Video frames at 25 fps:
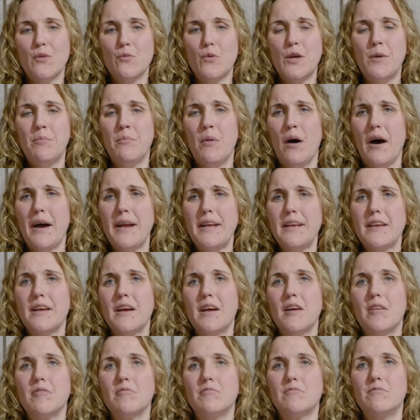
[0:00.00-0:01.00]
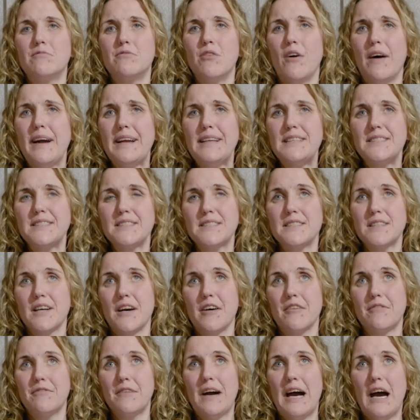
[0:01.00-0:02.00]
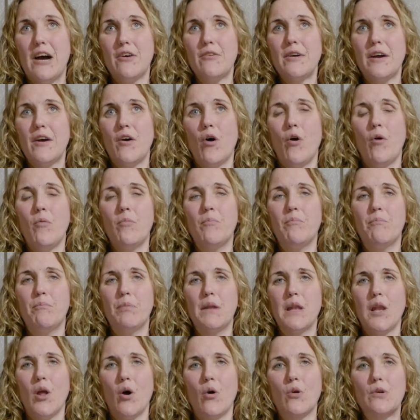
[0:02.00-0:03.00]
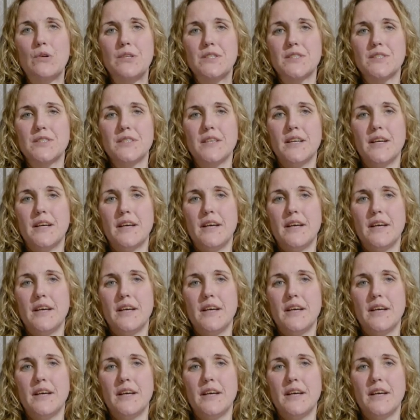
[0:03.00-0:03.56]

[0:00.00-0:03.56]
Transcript: we might write stuff out on blogs.